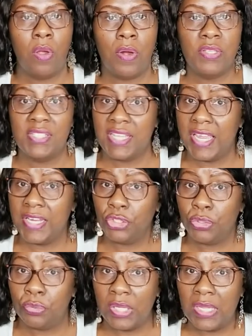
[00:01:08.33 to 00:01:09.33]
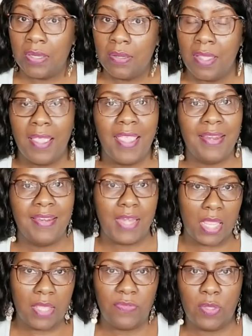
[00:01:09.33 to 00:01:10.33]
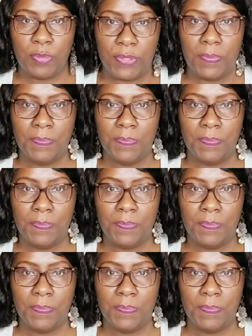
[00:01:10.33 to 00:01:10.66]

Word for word: are sage green and navy blue.